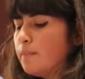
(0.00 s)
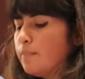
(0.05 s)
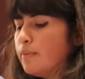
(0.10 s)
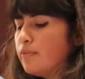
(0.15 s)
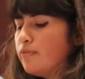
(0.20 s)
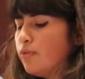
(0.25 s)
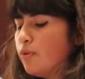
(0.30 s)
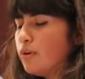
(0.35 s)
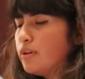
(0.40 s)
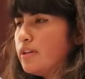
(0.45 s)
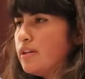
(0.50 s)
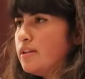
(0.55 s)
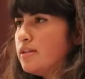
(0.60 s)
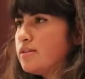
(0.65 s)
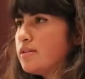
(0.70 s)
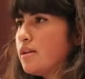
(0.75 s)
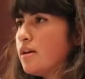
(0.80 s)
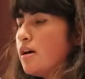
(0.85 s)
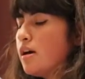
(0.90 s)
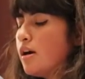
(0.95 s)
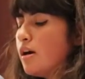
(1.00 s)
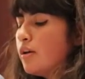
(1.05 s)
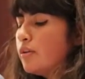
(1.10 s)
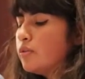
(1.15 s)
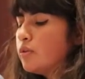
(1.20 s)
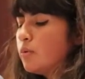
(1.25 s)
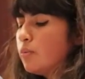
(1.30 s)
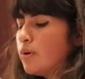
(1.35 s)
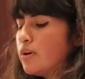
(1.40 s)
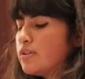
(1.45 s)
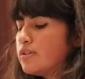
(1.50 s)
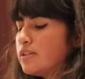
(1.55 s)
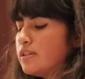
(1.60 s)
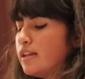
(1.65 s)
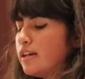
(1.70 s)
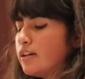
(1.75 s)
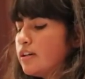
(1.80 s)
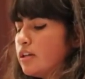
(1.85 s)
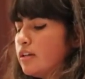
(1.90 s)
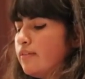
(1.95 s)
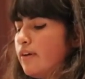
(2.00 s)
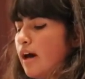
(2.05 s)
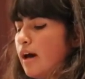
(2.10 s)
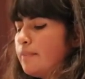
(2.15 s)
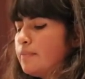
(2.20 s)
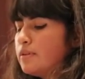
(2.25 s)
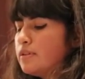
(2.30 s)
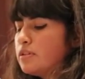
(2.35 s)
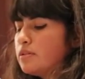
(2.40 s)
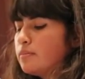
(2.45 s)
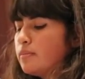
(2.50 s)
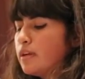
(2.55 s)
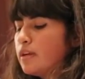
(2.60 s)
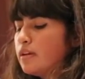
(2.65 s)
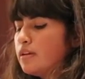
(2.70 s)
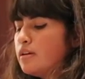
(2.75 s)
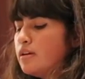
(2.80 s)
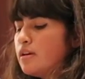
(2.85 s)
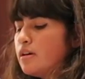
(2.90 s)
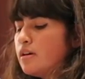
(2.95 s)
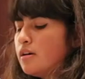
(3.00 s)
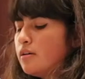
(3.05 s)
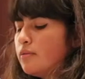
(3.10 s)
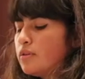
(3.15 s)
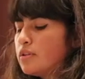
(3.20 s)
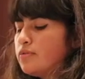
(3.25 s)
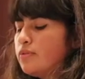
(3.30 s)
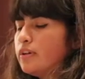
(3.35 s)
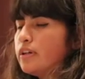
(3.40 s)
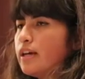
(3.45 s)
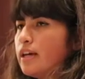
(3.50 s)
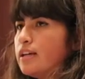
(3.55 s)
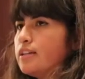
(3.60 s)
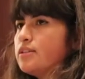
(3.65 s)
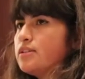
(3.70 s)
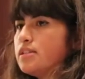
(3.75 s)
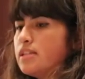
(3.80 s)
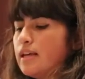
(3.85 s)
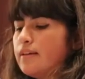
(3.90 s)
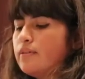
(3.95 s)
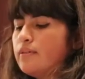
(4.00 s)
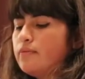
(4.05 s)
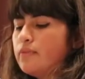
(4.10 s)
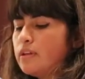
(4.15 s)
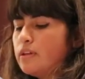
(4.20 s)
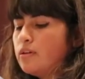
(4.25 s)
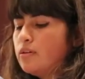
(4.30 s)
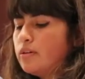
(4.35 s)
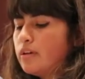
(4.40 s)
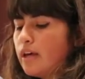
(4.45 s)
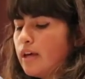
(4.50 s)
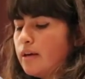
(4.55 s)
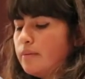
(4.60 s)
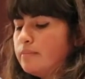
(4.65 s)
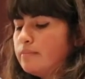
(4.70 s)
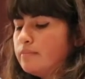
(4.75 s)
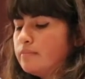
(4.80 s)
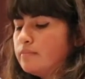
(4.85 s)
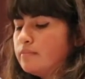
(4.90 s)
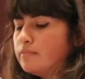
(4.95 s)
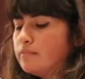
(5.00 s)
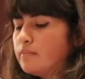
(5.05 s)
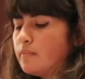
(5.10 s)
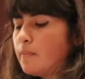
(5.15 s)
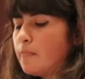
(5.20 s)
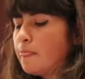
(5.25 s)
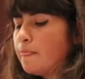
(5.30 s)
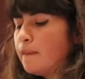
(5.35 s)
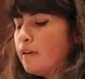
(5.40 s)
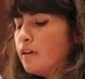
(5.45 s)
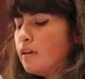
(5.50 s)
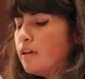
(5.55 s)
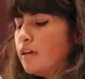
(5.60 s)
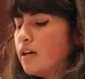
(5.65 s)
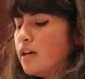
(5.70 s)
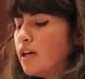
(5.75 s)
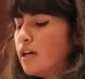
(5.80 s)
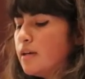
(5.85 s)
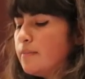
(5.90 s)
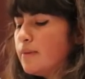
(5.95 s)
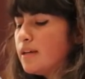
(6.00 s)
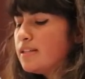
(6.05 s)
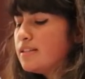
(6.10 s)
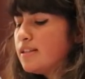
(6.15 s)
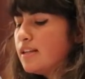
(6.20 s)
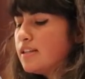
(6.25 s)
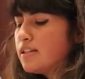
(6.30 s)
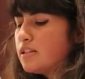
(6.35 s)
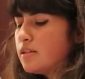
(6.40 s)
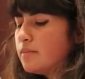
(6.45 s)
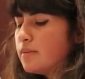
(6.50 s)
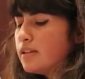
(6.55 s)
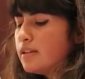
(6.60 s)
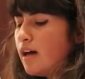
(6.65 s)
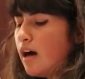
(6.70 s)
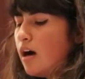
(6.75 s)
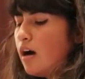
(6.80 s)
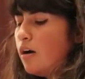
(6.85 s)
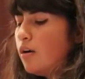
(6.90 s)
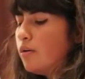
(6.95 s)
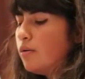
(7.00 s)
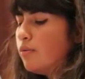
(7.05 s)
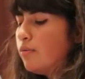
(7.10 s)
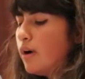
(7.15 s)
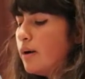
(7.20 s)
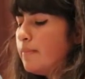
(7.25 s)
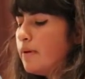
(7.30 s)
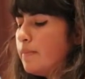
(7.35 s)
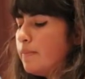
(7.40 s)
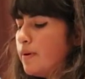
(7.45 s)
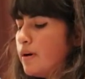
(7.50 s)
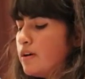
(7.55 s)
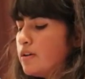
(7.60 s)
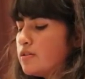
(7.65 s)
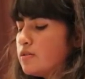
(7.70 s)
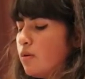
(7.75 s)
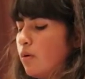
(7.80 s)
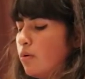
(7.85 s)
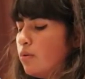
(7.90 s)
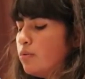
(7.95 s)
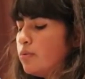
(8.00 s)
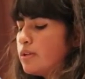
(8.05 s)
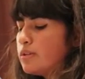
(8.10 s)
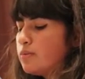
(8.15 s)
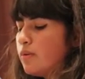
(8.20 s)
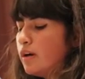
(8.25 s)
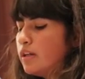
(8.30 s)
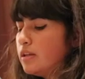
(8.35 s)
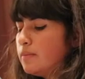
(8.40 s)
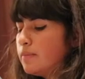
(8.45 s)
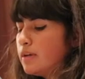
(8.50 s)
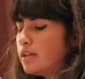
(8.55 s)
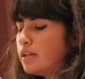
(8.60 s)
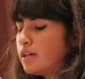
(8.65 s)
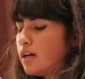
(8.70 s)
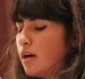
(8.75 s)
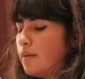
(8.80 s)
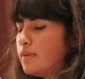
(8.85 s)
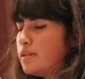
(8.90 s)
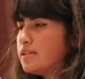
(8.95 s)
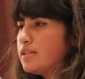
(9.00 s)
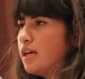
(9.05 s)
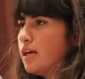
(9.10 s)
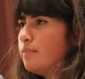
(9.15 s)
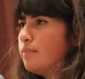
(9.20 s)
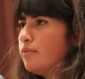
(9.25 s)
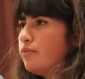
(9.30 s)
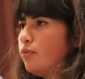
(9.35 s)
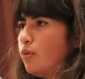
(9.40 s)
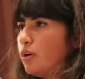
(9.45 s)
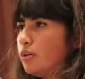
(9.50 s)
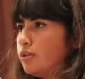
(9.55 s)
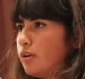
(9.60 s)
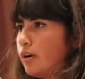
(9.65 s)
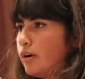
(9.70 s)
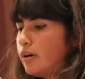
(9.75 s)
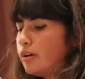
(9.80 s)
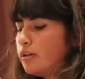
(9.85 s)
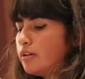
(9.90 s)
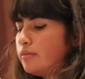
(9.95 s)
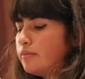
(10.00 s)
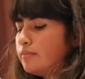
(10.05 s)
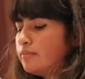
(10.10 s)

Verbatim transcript: Before this, the worst thing that could have happened to me was for Game to save a video game. It made sense to me now why my parents always wanted me to come inside before dark.